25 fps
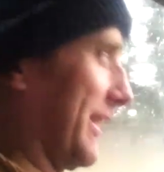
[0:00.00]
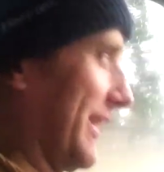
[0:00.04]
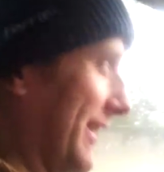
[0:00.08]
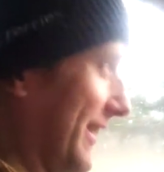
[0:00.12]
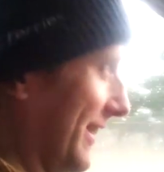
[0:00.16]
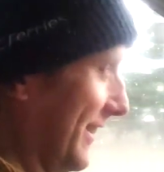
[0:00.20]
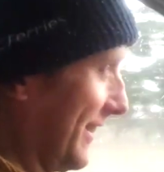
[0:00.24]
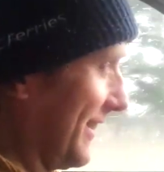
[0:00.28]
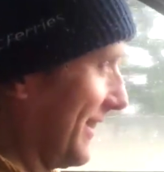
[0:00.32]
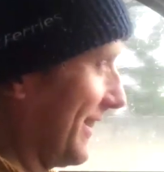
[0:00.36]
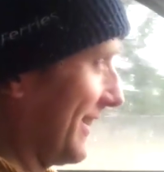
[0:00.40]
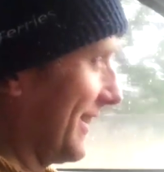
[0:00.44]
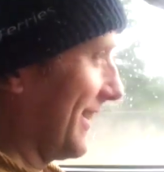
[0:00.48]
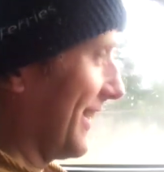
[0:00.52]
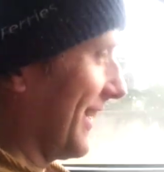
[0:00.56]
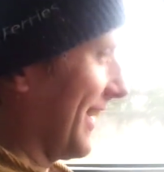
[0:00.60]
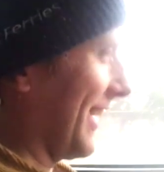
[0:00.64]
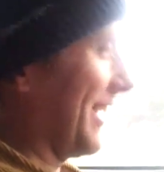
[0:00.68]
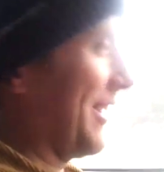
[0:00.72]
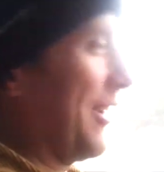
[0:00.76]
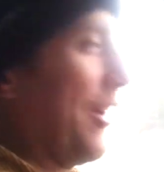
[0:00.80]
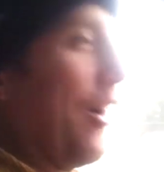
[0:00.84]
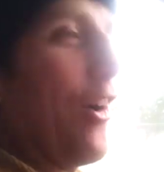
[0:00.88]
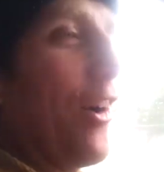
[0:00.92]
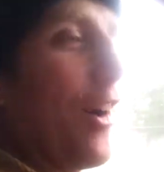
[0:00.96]

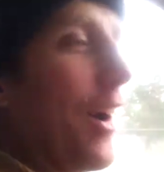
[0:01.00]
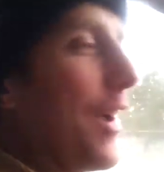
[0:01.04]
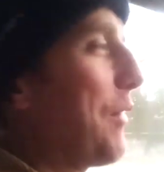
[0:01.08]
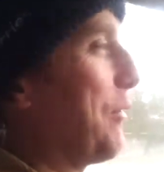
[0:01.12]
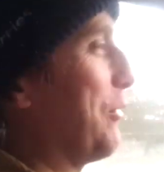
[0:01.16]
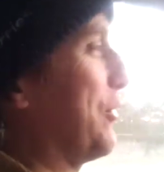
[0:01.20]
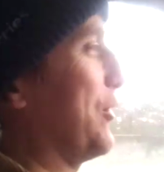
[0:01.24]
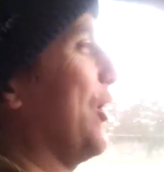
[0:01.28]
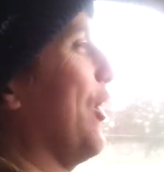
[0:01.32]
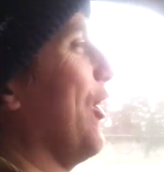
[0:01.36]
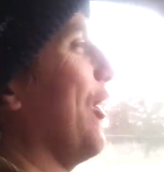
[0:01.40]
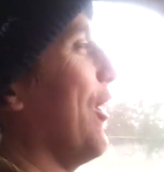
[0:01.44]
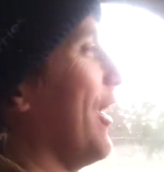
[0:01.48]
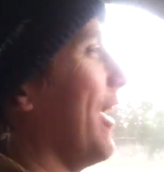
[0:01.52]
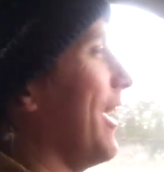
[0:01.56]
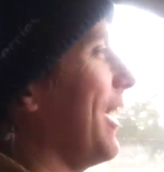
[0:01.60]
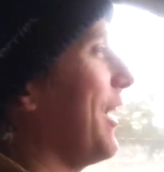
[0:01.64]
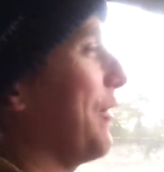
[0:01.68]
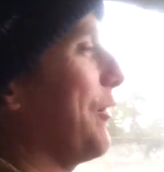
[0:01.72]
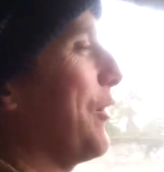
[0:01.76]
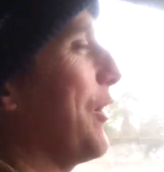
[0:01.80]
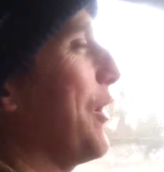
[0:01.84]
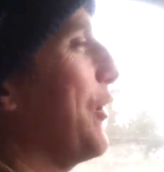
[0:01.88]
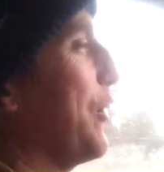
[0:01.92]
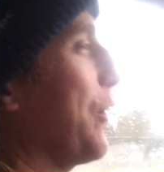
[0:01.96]
and I am tired
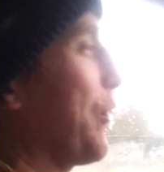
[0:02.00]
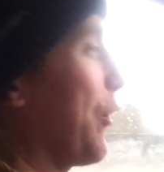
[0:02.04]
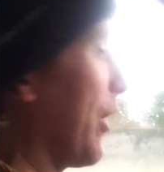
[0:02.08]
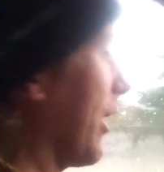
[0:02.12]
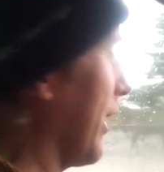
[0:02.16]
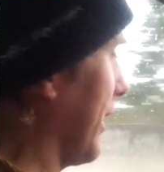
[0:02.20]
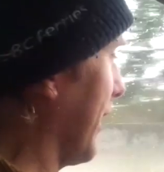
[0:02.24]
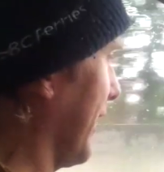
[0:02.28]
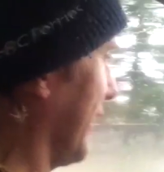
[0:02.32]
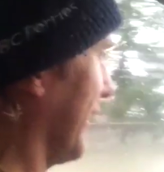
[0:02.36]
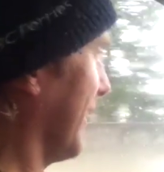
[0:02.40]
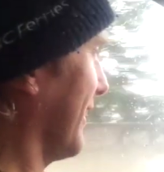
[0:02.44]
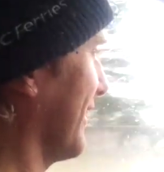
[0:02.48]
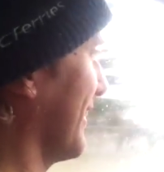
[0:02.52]
of this rain.